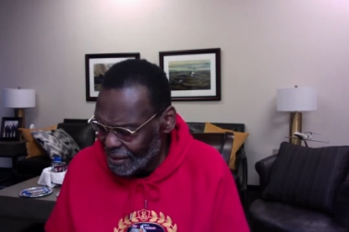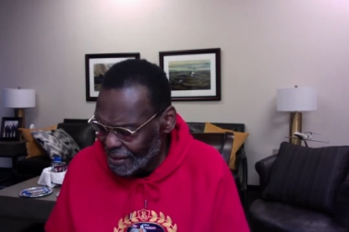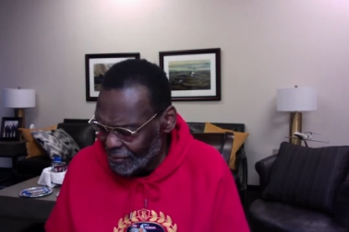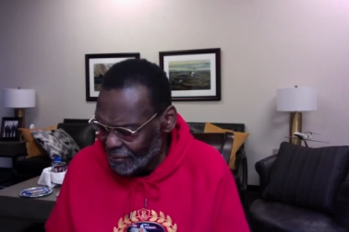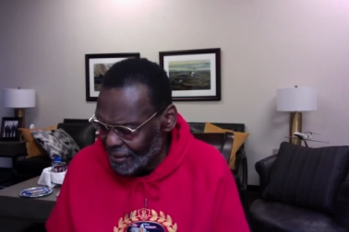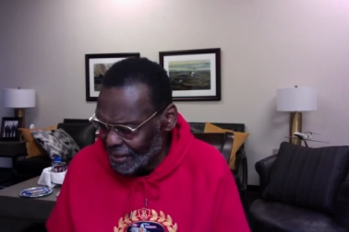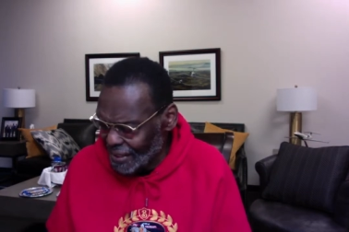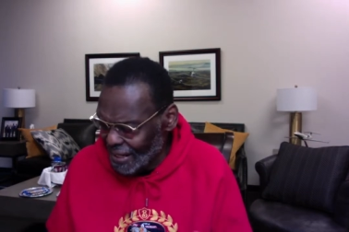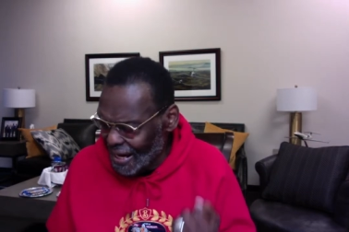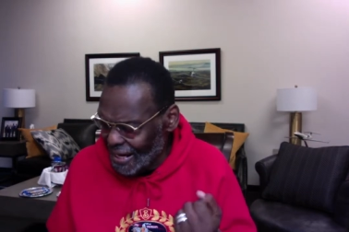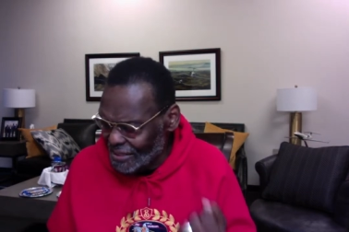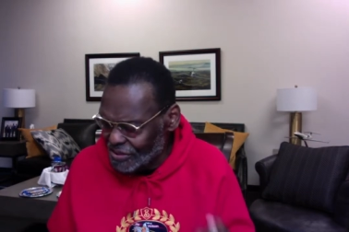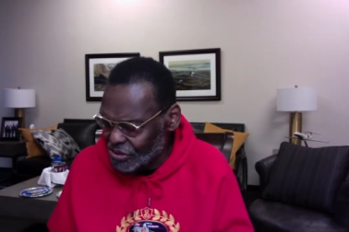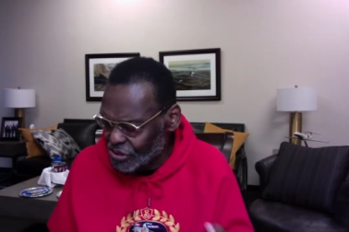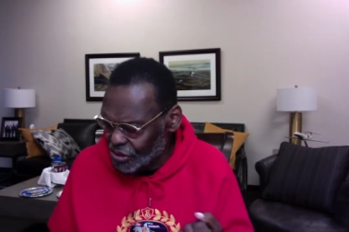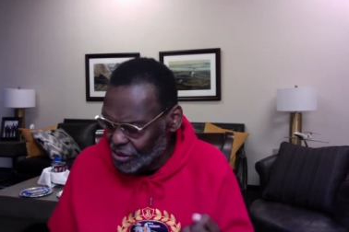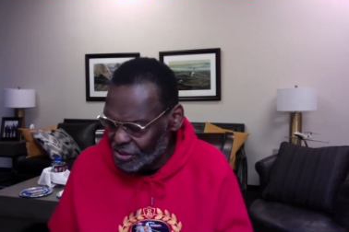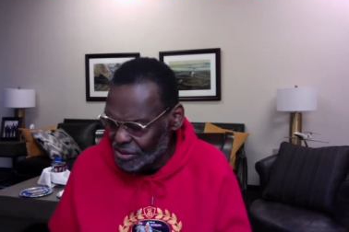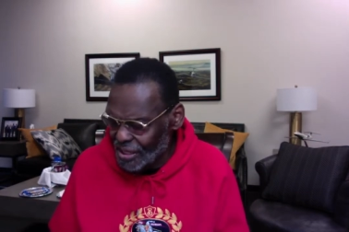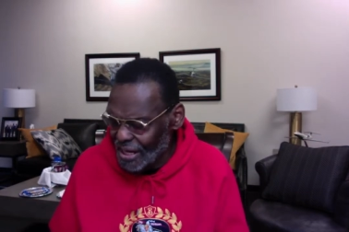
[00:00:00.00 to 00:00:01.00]
that I
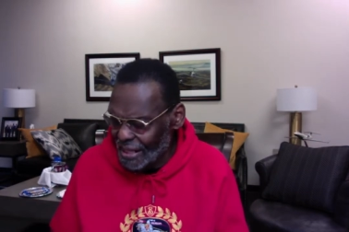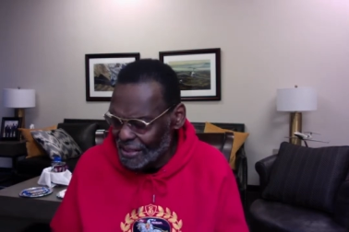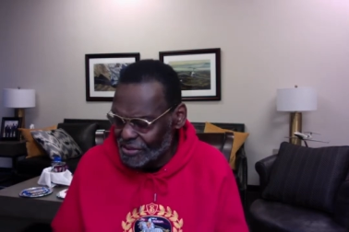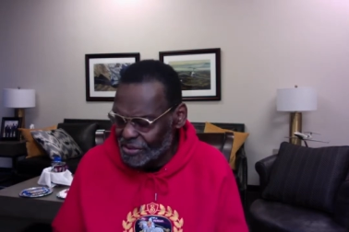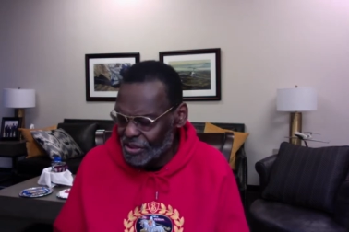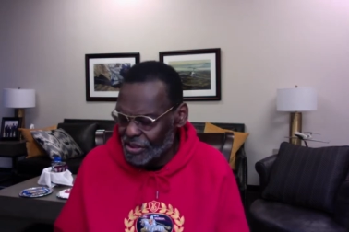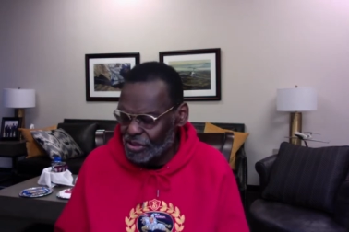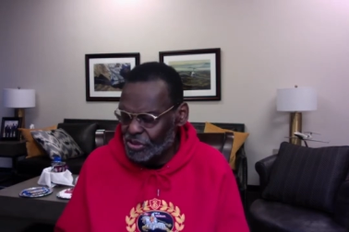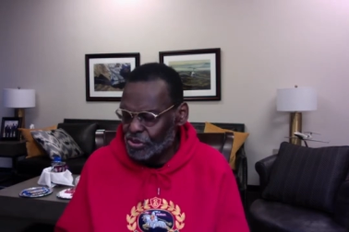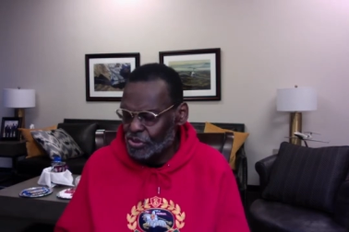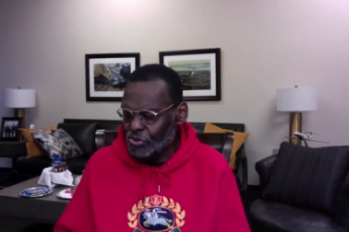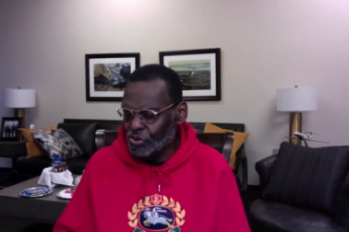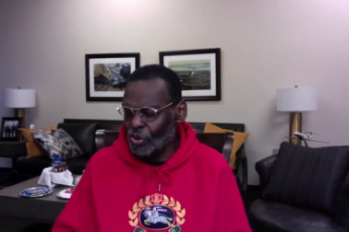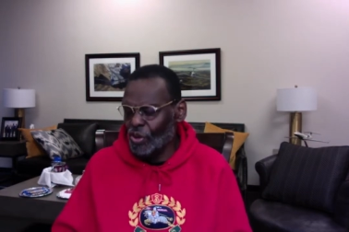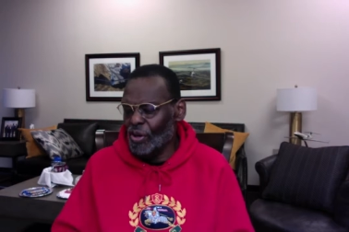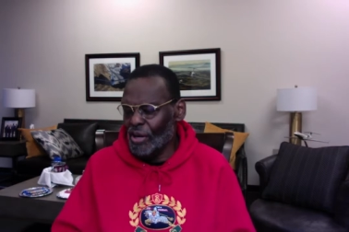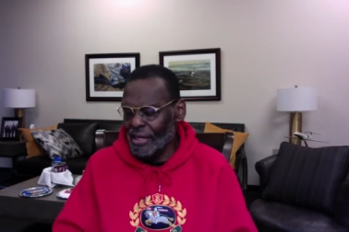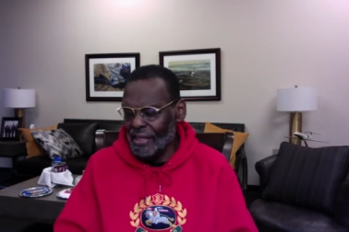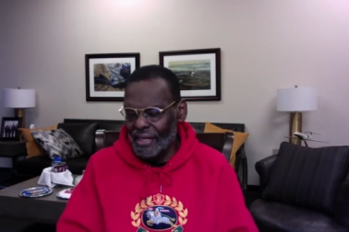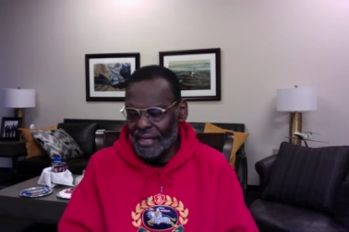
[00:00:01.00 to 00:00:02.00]
should not
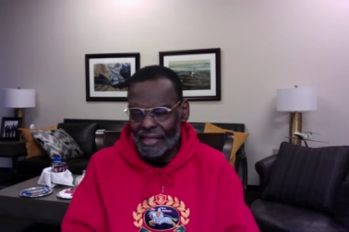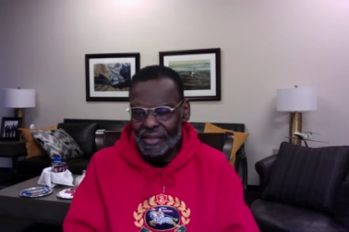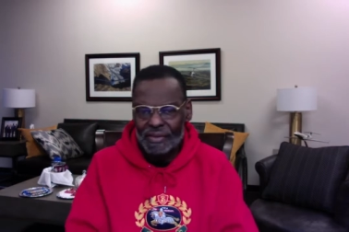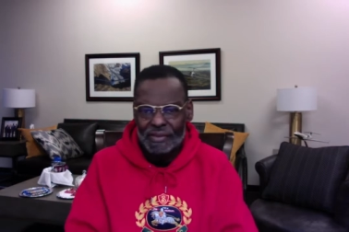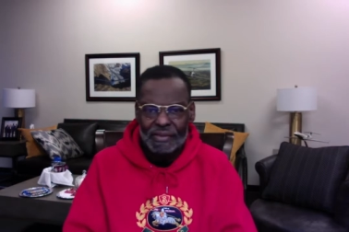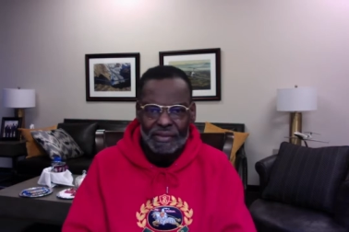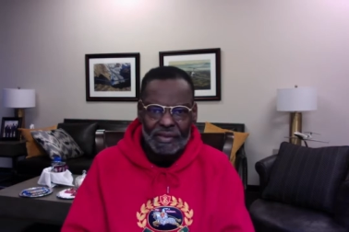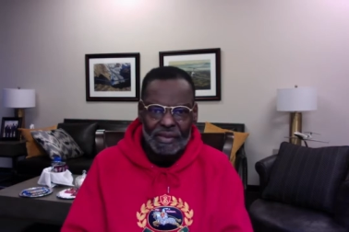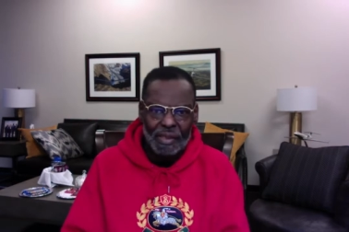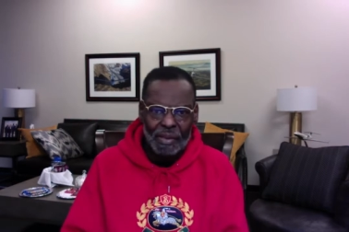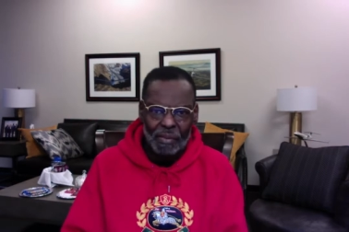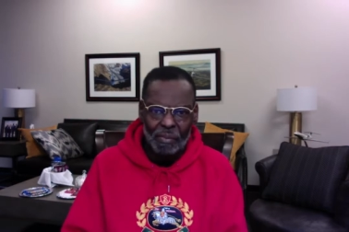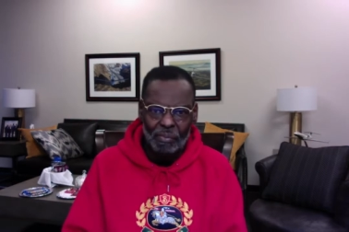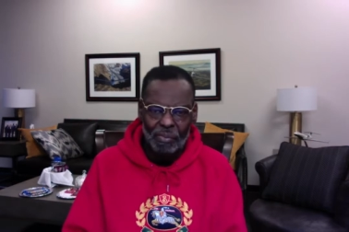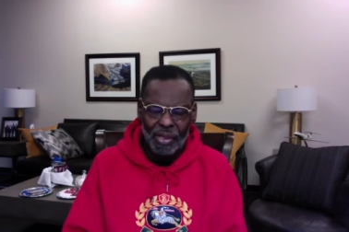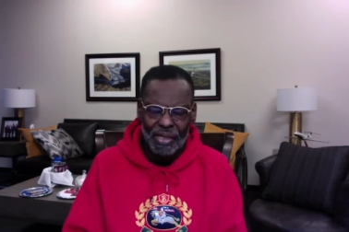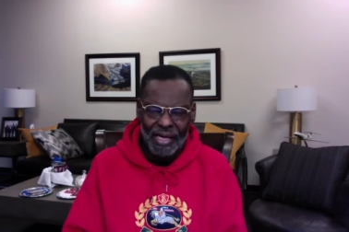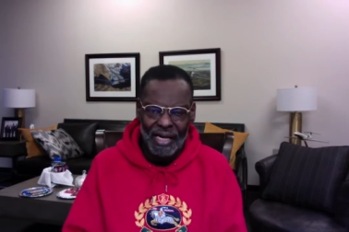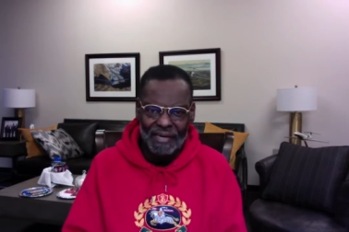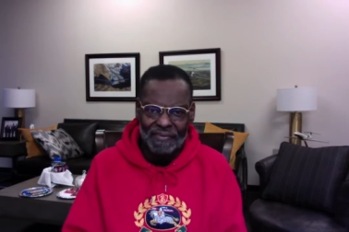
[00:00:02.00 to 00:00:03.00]
destroy it,
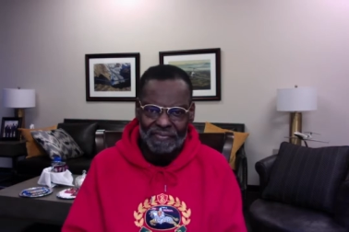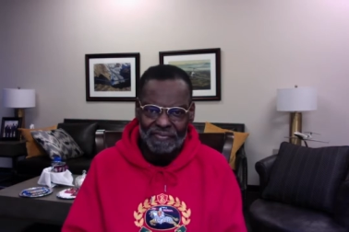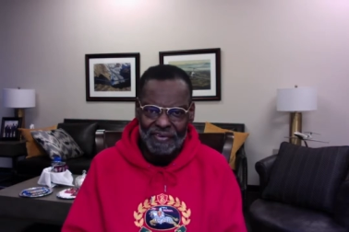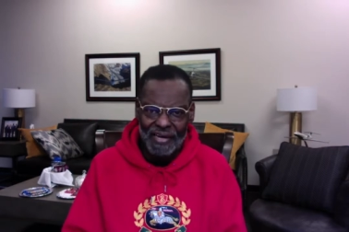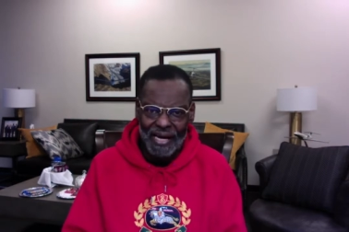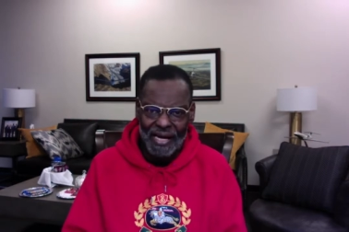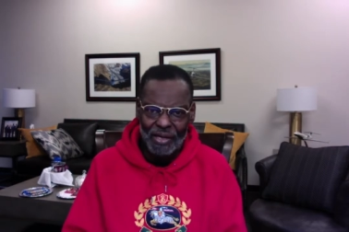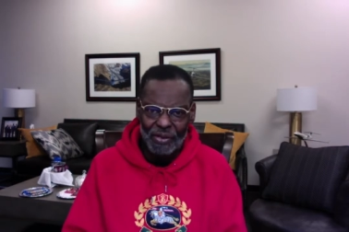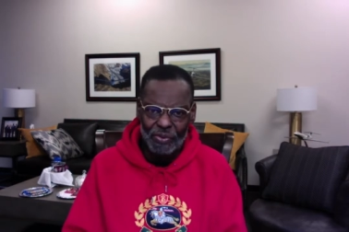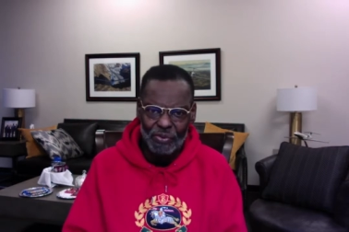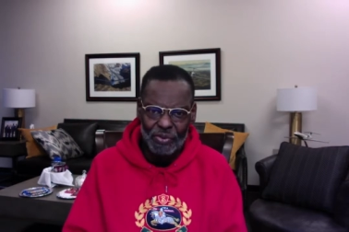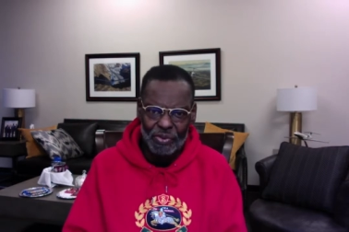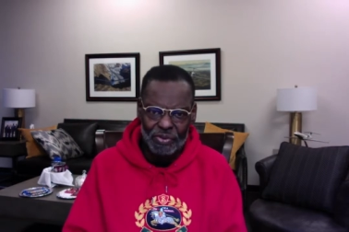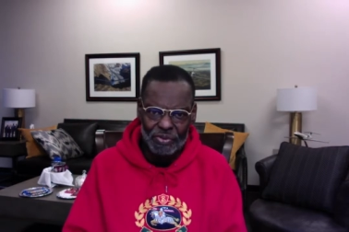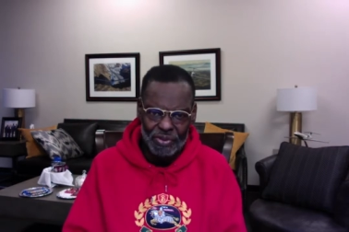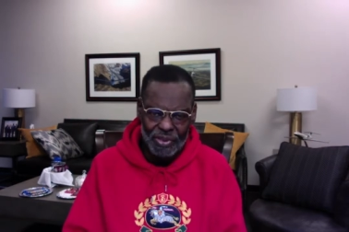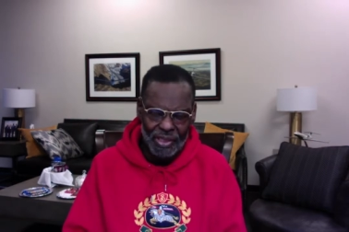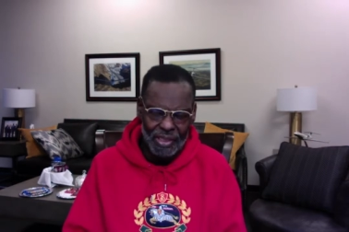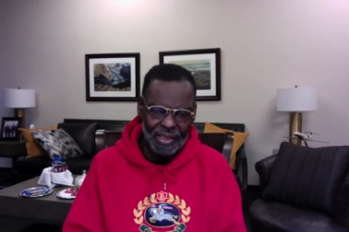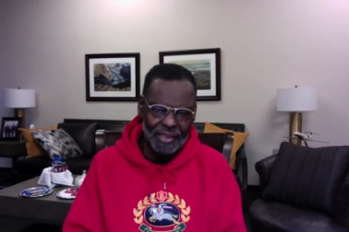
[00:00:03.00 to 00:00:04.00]
but I found
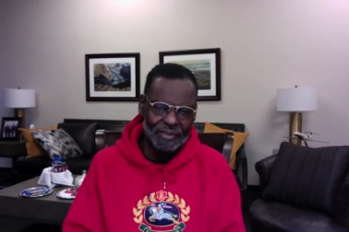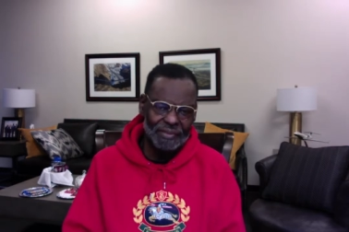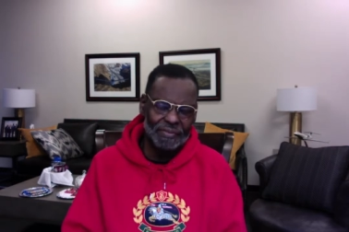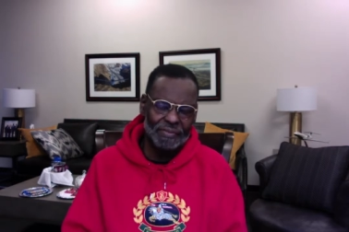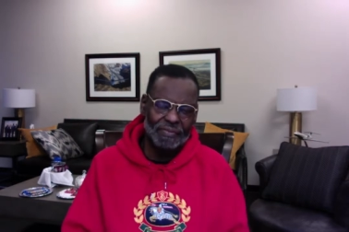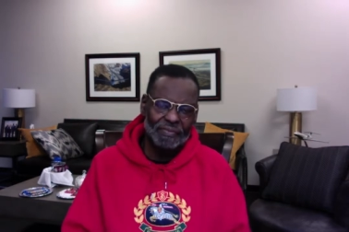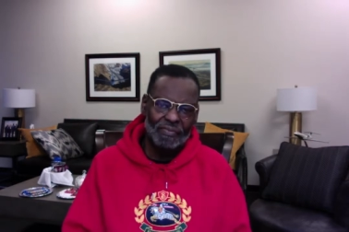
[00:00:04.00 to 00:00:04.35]
none.